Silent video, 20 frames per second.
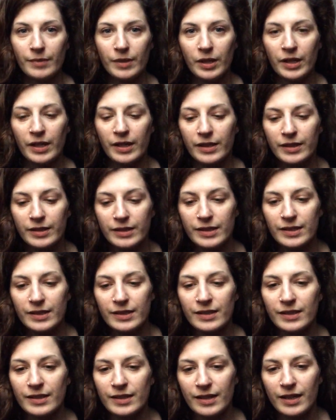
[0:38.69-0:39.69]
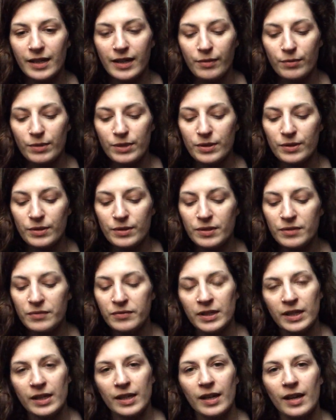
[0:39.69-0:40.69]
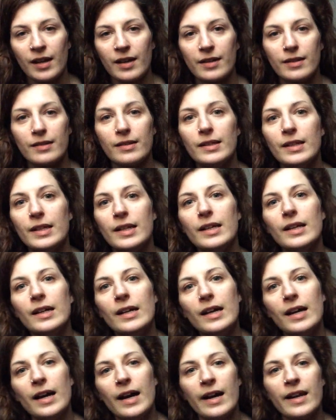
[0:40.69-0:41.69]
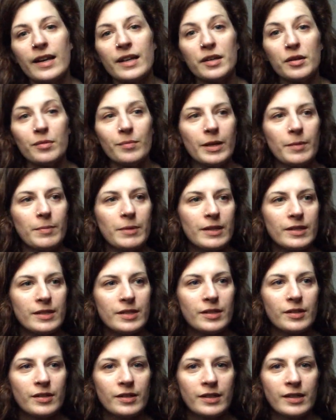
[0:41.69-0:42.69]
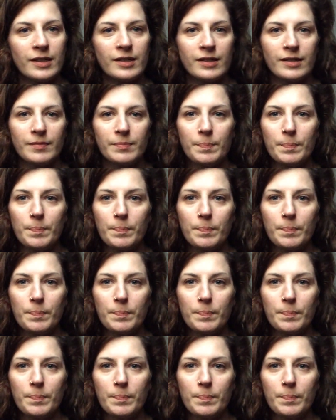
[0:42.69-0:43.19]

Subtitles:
And I was also thinking, I don't know, maybe it's gonna